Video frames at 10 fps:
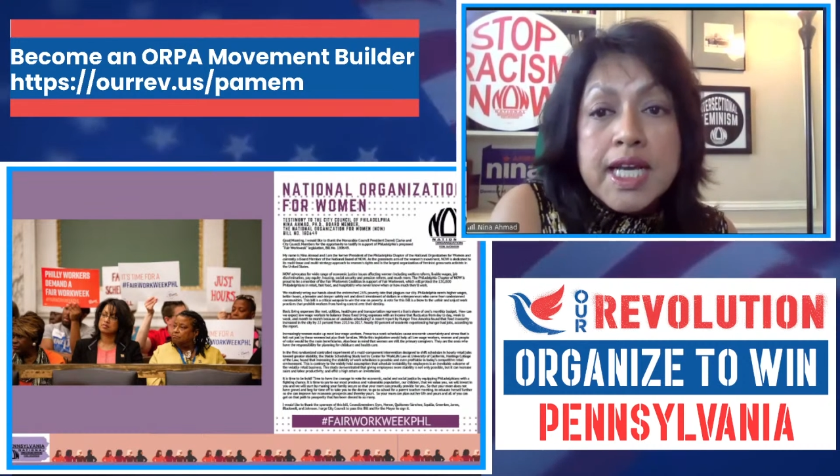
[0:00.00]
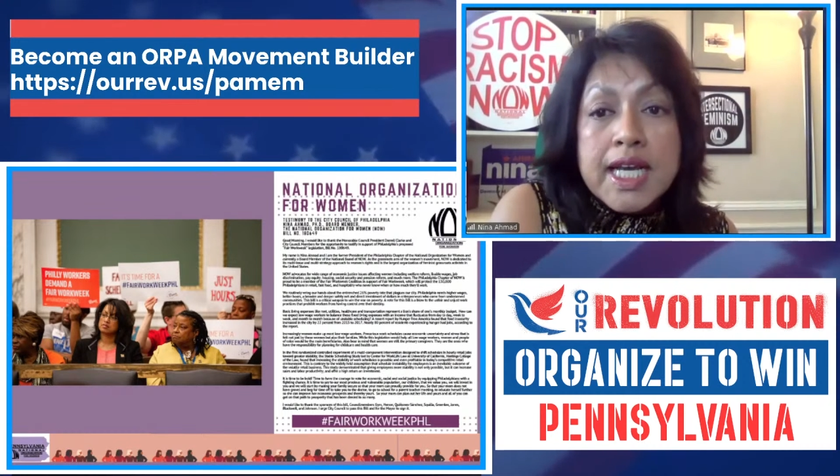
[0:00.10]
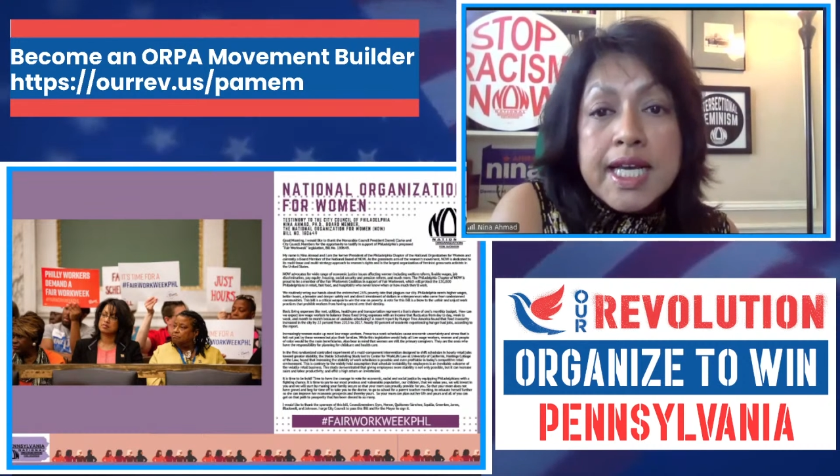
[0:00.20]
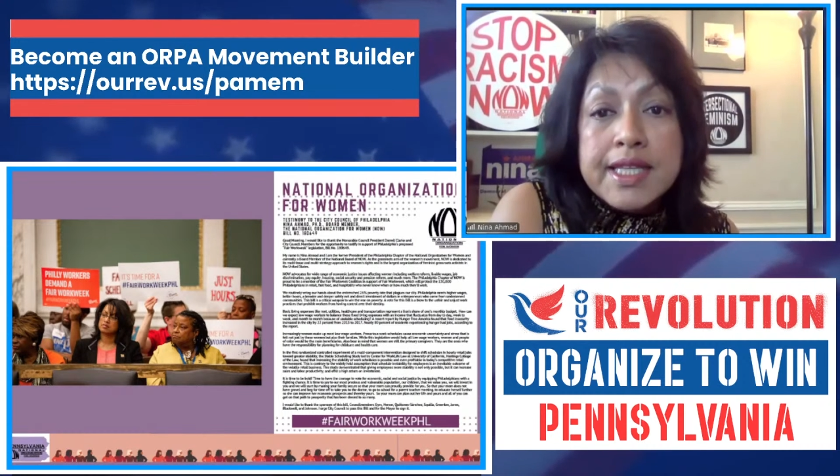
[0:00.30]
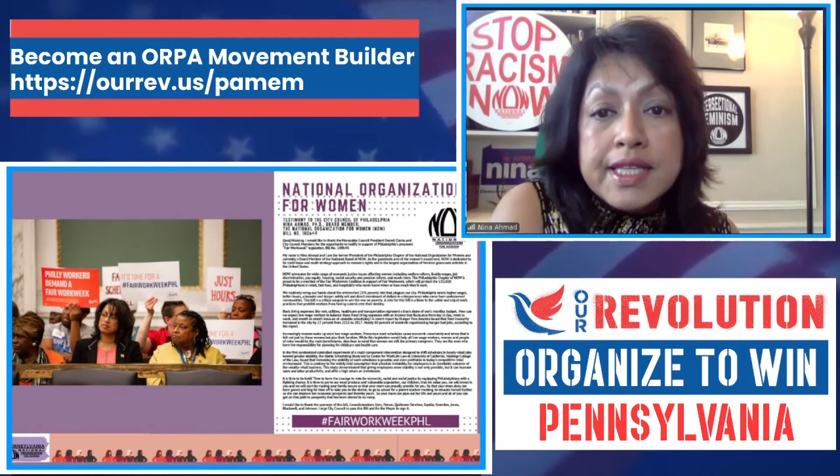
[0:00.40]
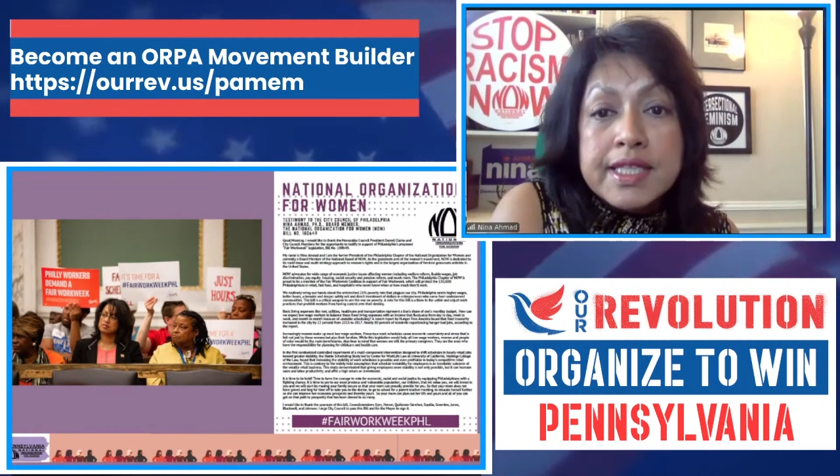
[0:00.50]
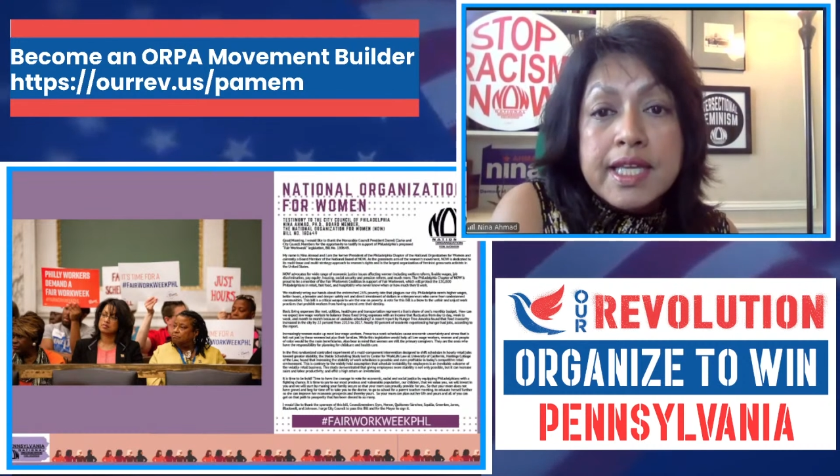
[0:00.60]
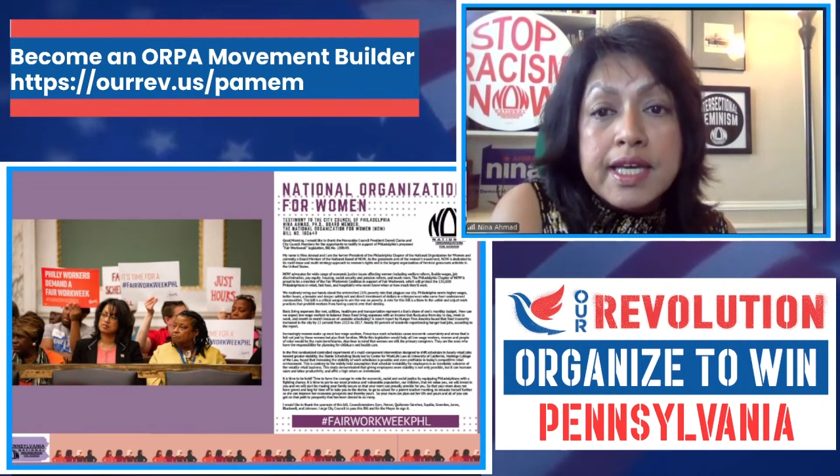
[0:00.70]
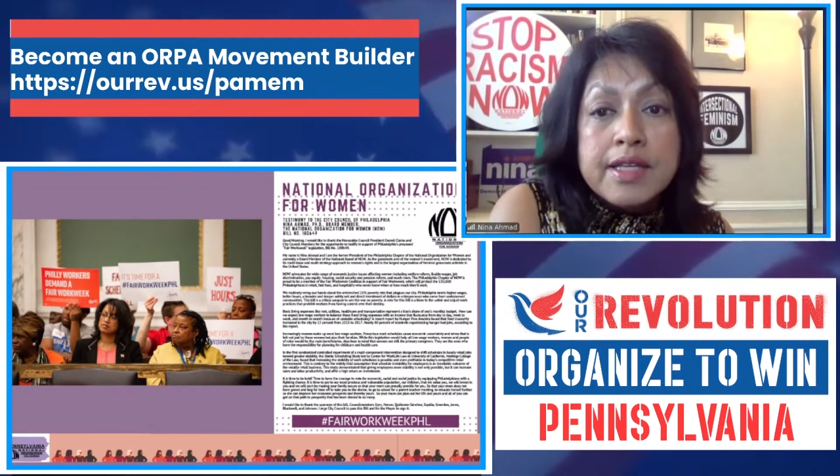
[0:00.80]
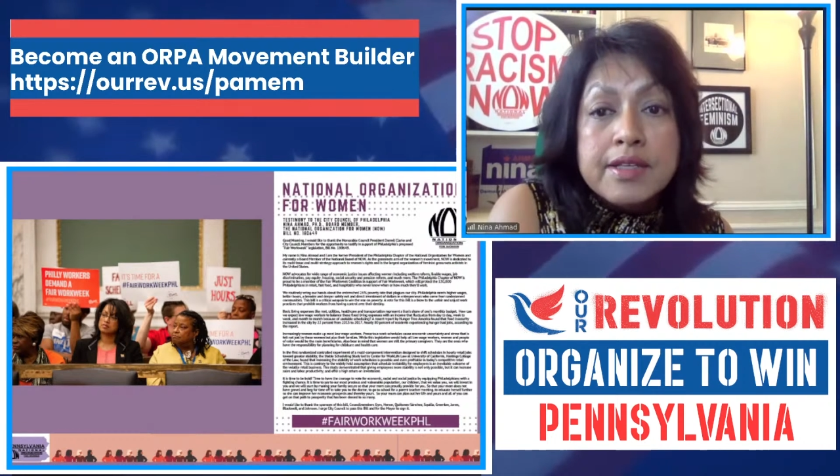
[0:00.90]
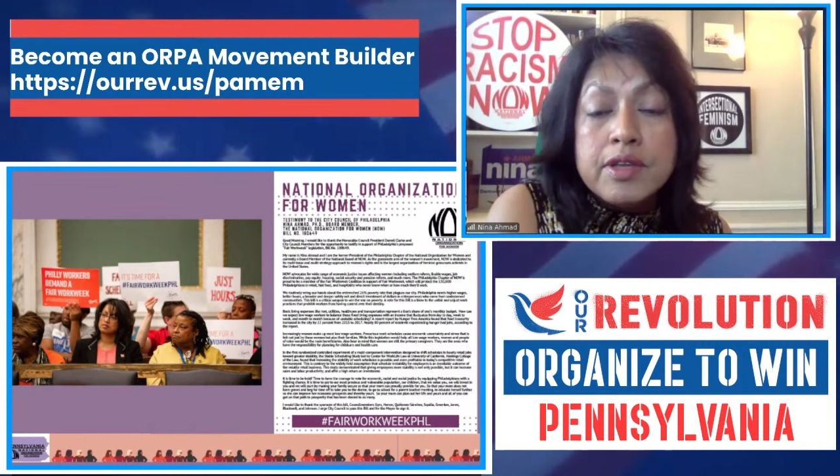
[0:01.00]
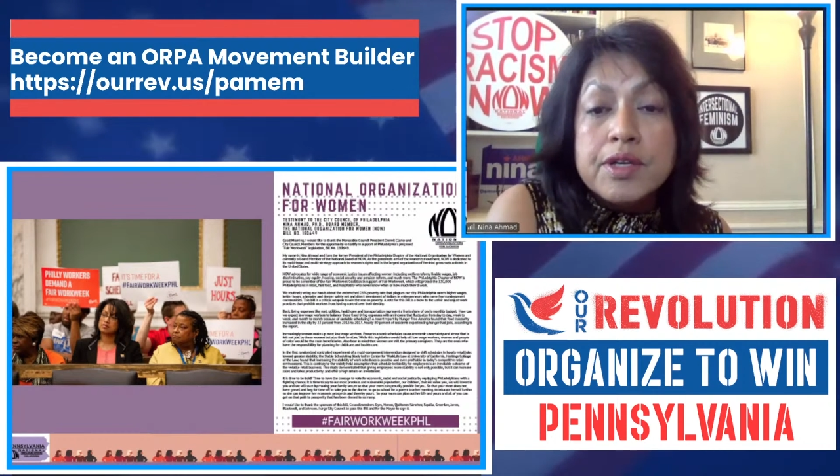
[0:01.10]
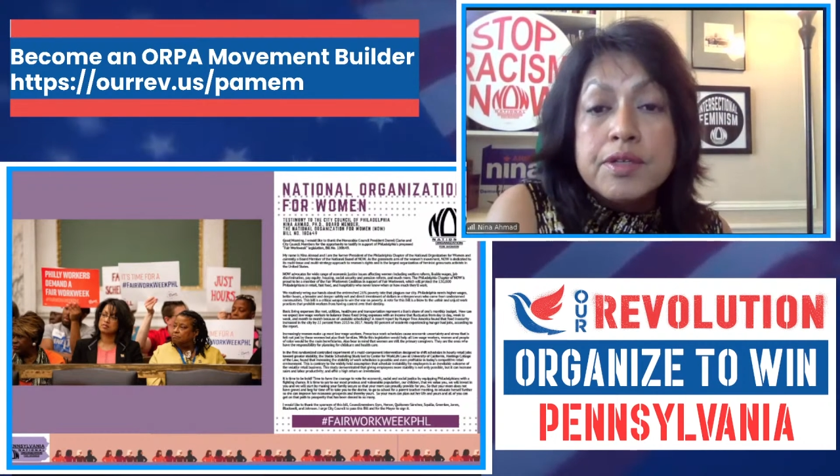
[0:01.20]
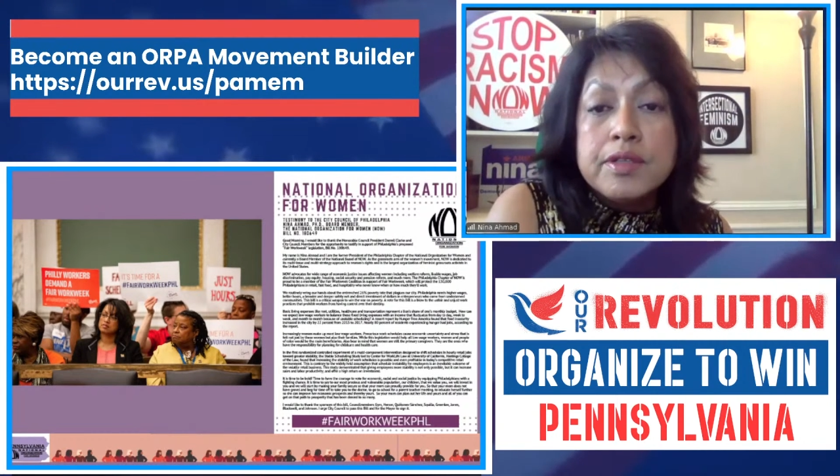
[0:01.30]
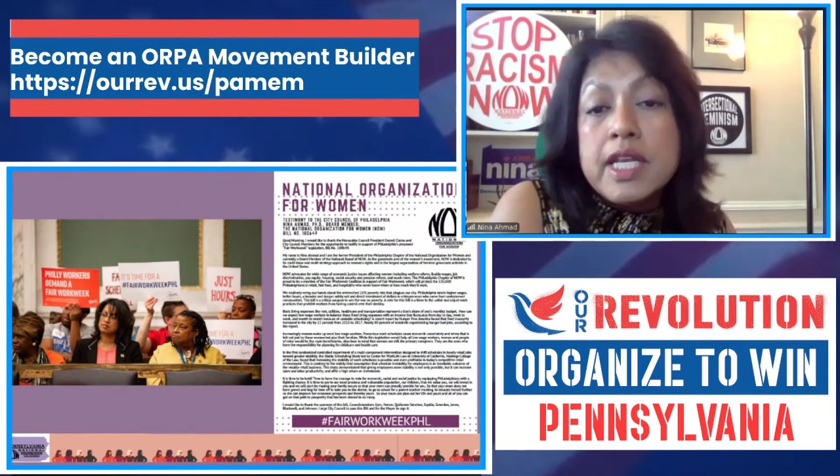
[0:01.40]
not the